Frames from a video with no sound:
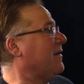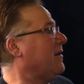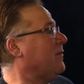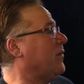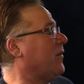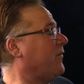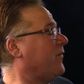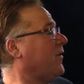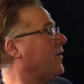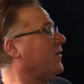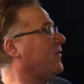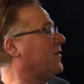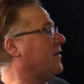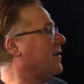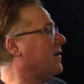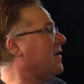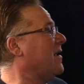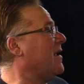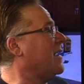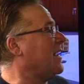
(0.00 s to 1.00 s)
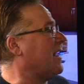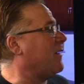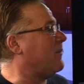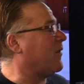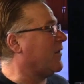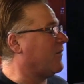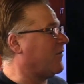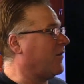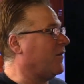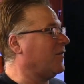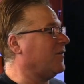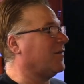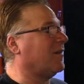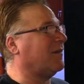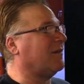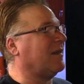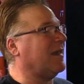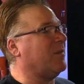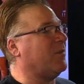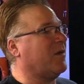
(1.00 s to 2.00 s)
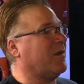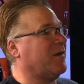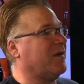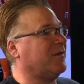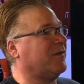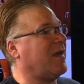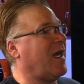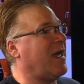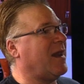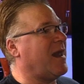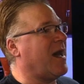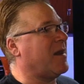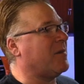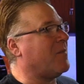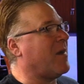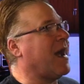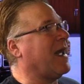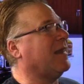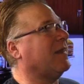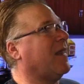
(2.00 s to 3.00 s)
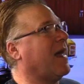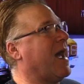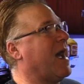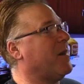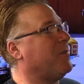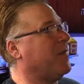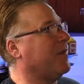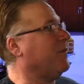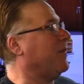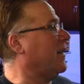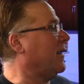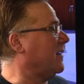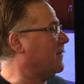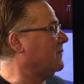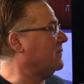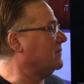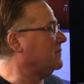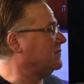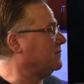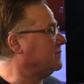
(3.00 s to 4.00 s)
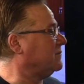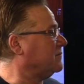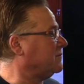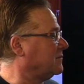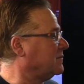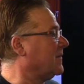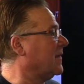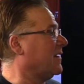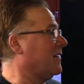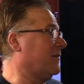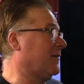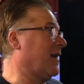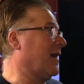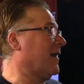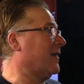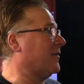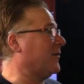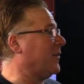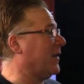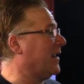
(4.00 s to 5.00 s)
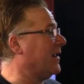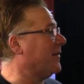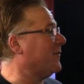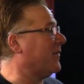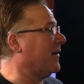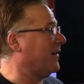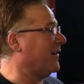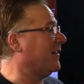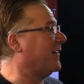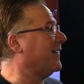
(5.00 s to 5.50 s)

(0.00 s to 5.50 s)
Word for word: Prefers to he prefers to sleep with his head on my lap, but I got the that's peanut better butter.